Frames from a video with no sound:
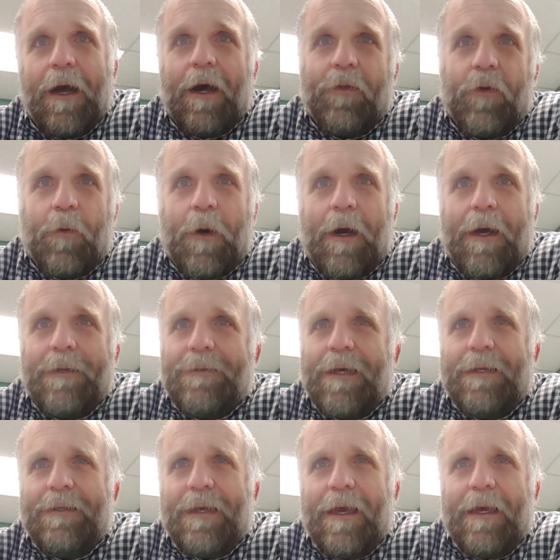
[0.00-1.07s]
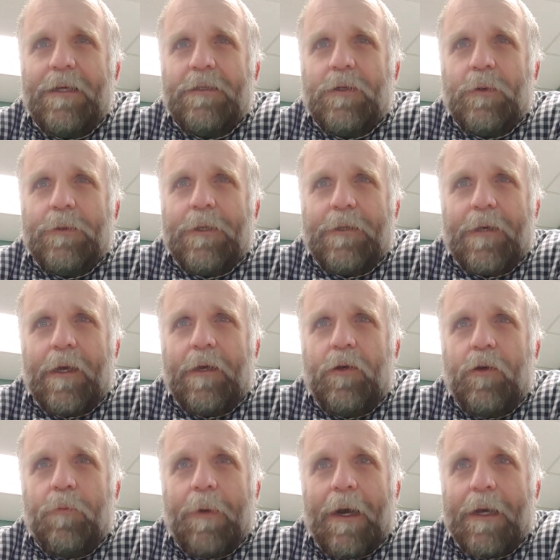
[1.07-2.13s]
Otherwise, that day is going to
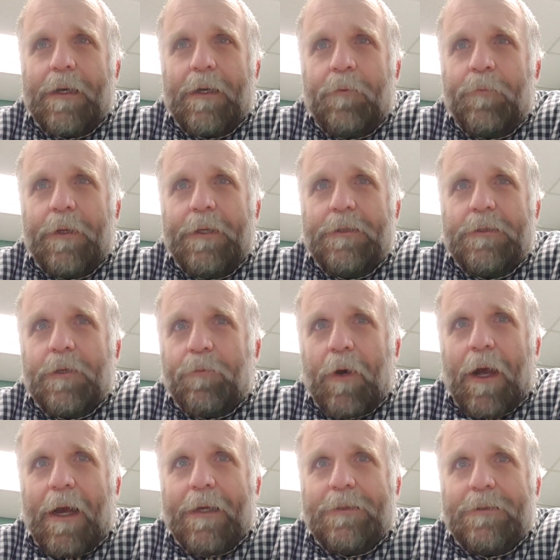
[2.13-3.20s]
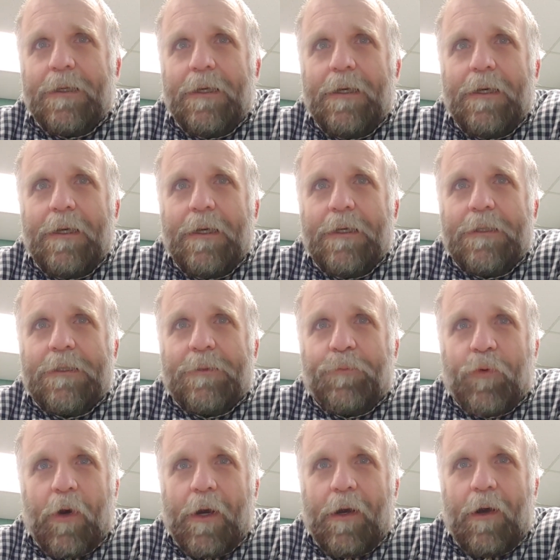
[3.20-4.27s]
take you by complete surprise,
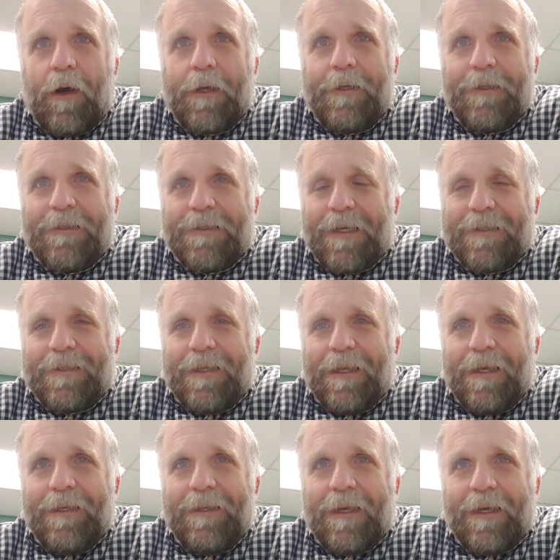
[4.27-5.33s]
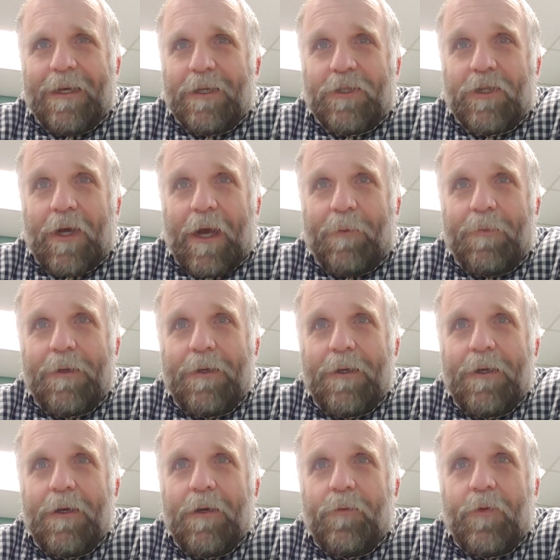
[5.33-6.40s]
spring on you suddenly like a trap,
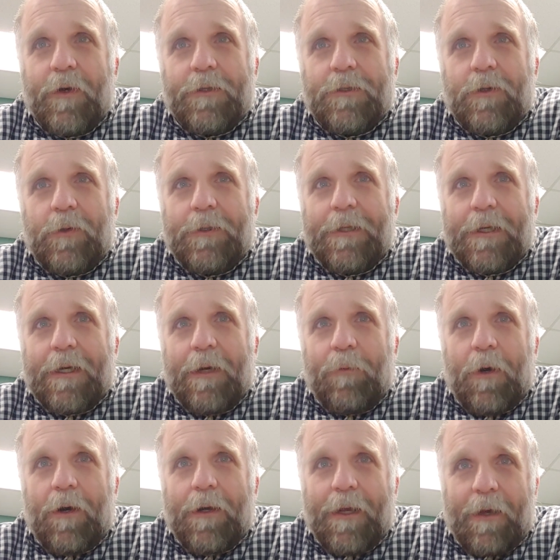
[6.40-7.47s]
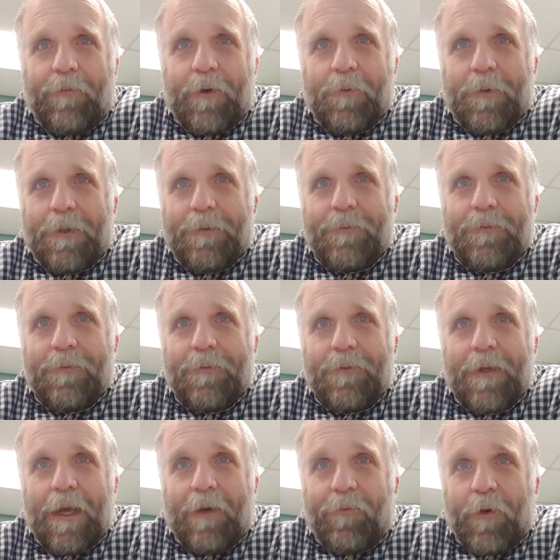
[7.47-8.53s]
for it's going to come on everyone,
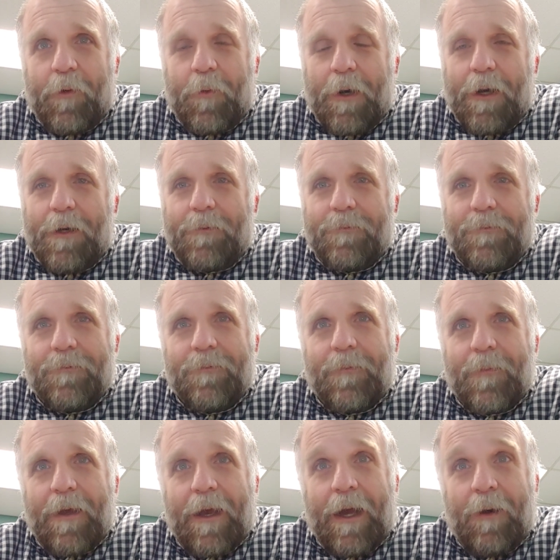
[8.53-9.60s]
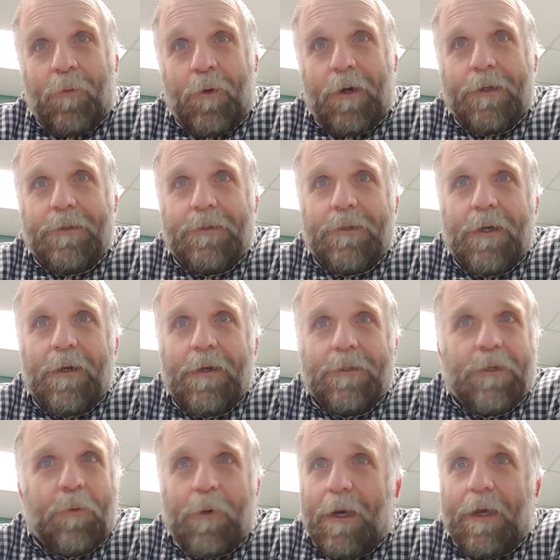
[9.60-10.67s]
everywhere, at once.
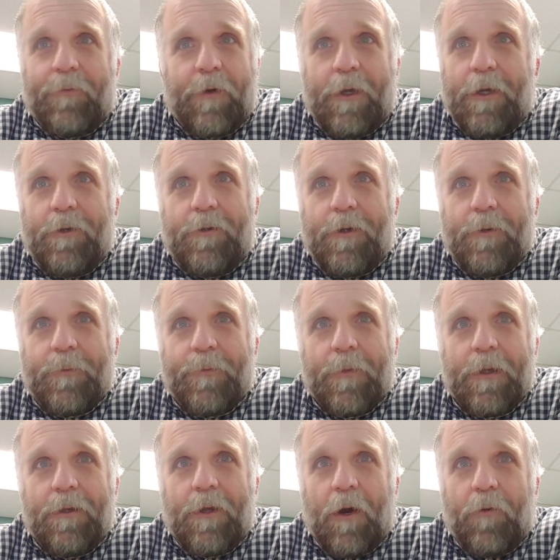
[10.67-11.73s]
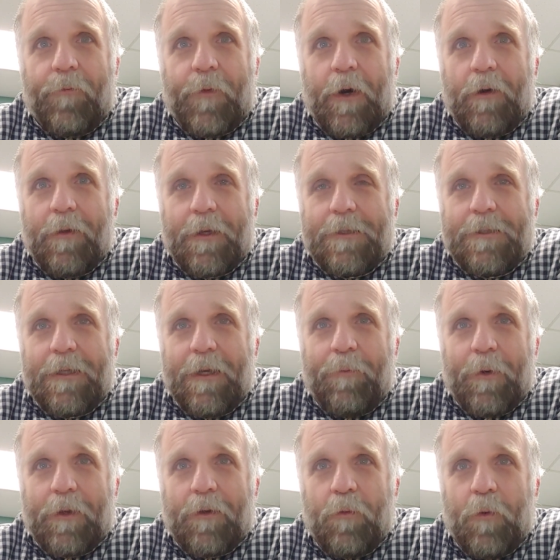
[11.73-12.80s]
So, whatever you do, don't fall
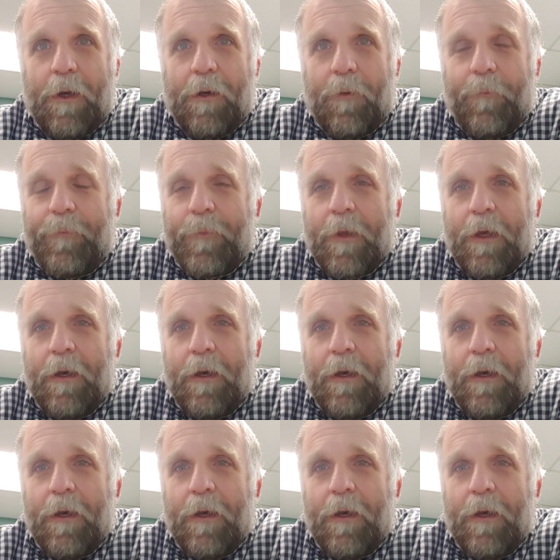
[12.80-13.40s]
asleep at the wheel.